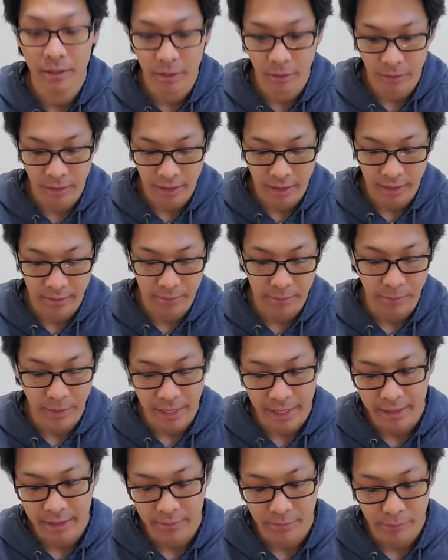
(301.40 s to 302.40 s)
So the
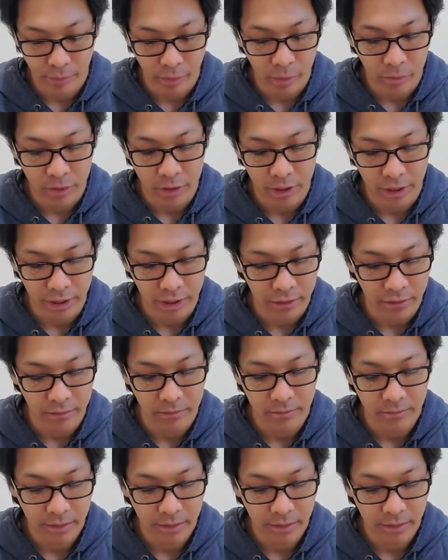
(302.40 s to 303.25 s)
base protein